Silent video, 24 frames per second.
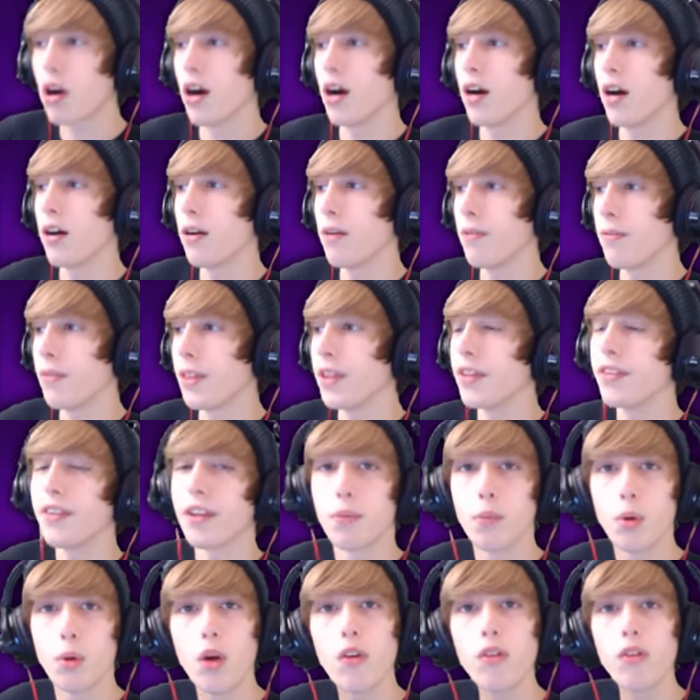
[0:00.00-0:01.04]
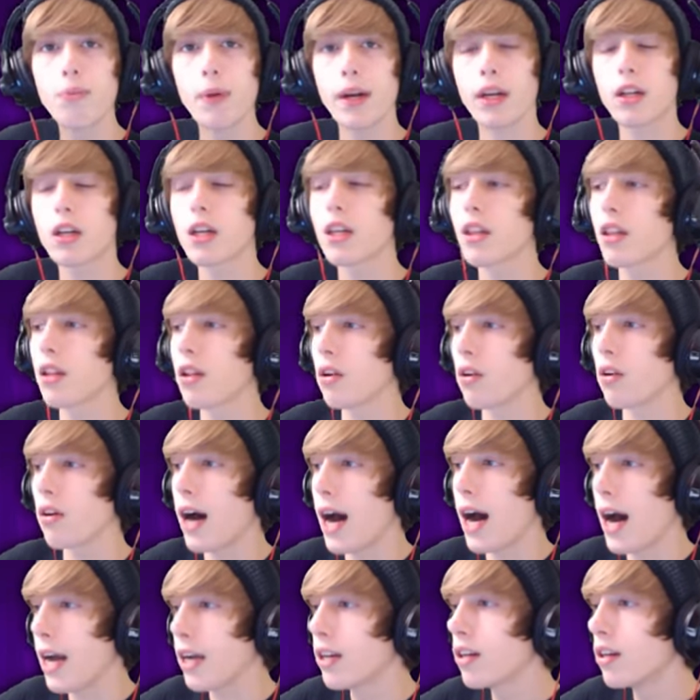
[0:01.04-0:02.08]
of the Z moves by clicking the little
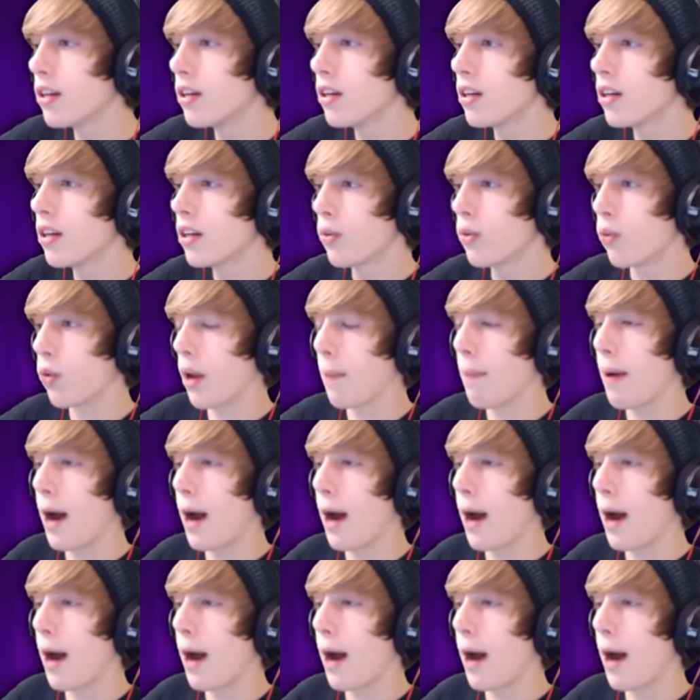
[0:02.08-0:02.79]
eye when it